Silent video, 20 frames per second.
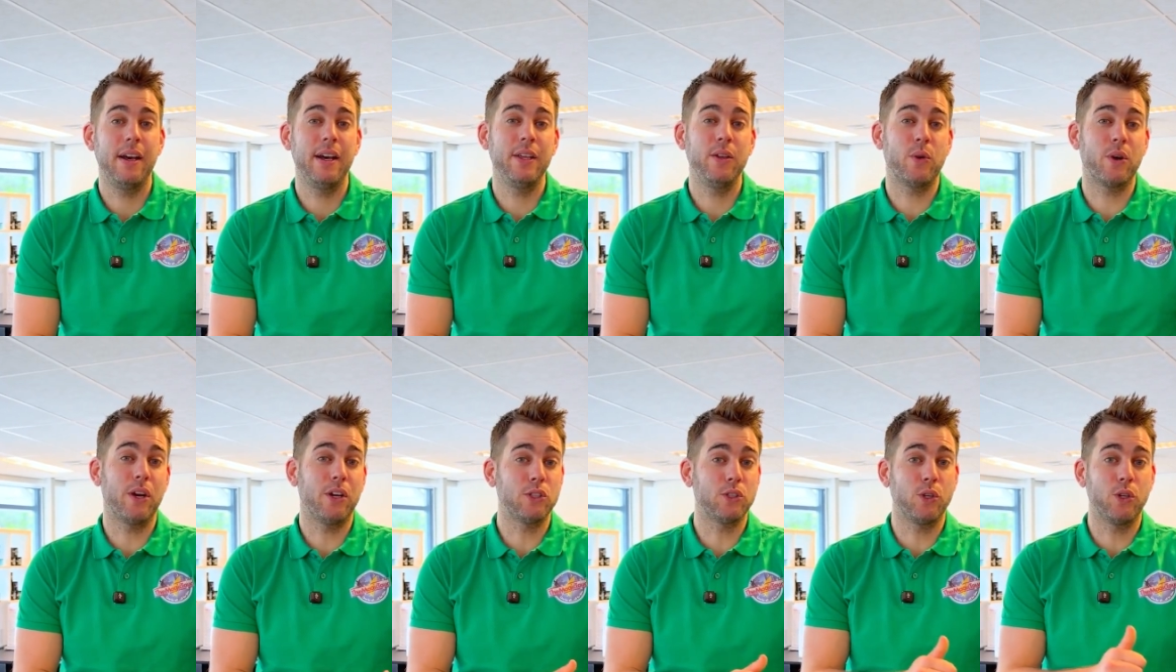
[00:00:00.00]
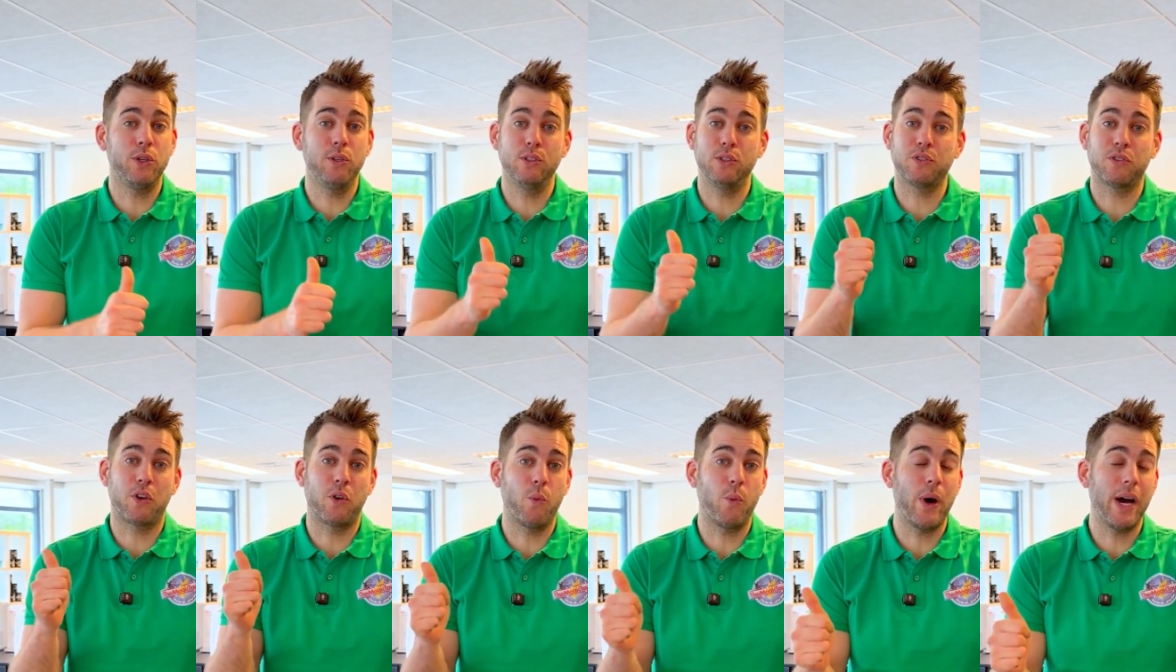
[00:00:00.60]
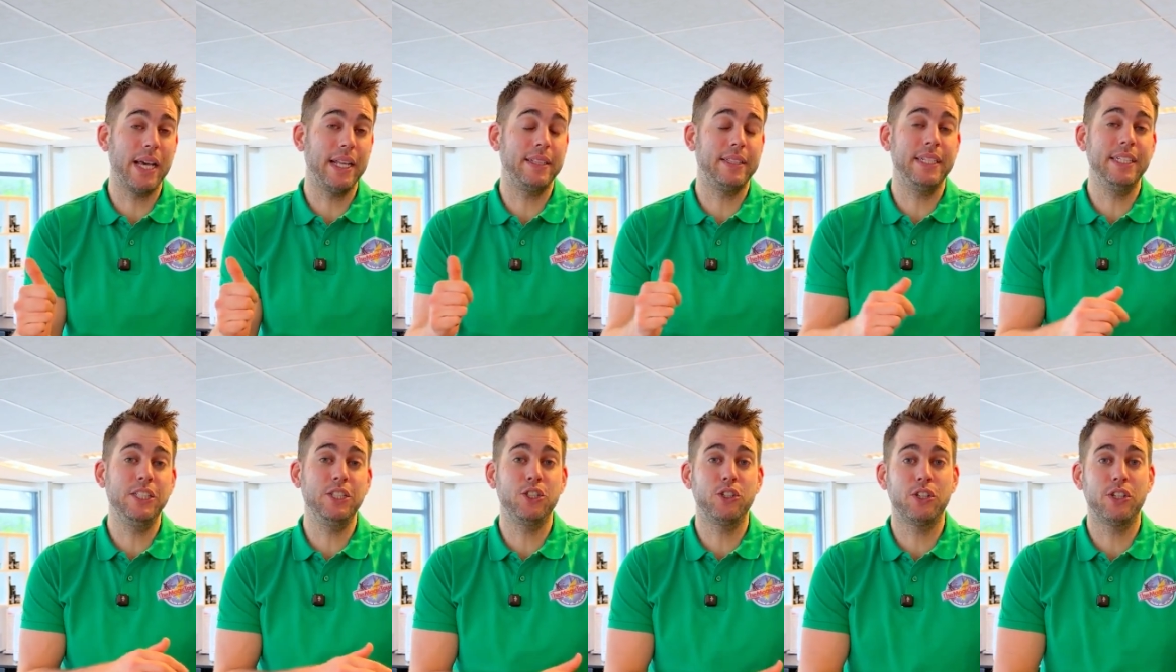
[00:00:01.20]
you can also use for white
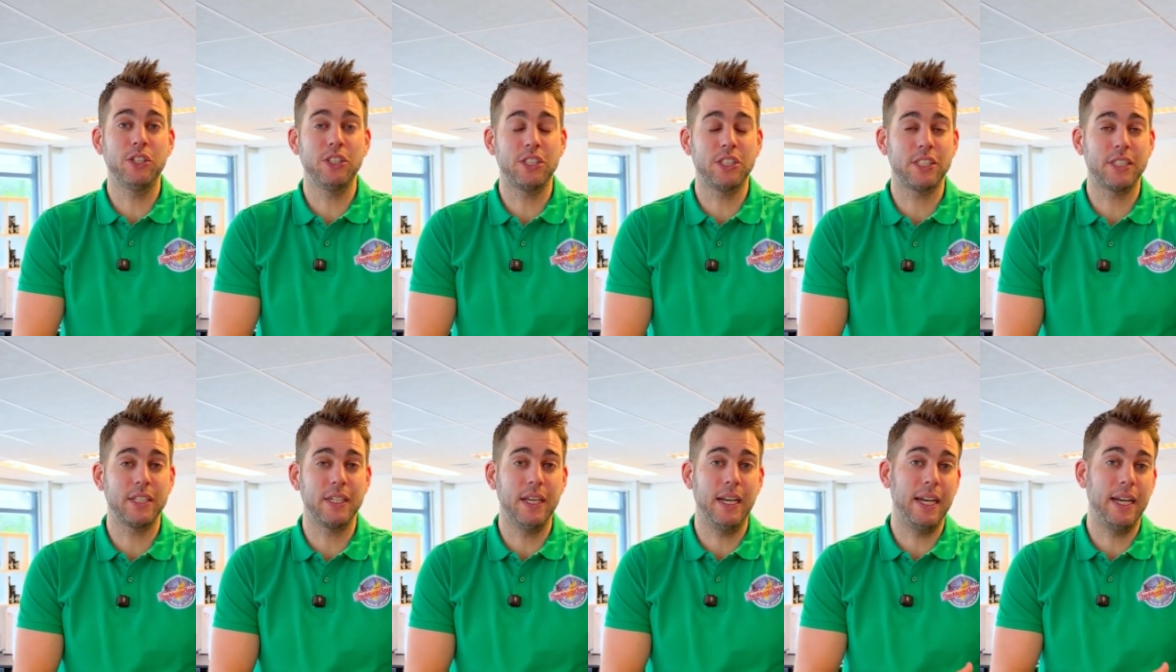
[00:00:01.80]
t-shirts,